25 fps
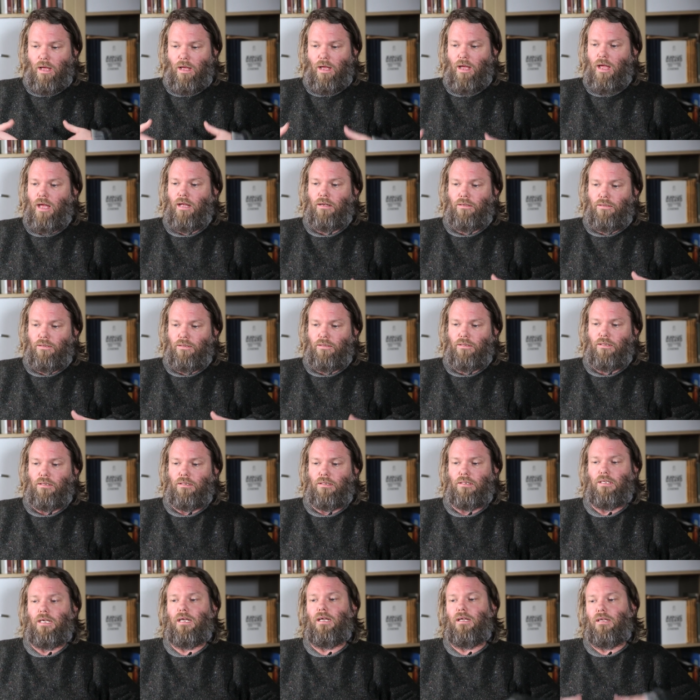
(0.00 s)
entered the
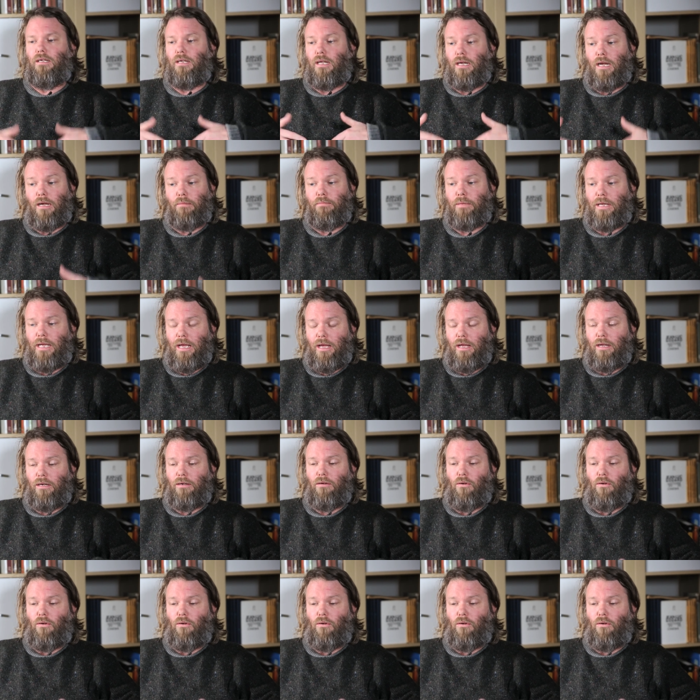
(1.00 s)
scene and I began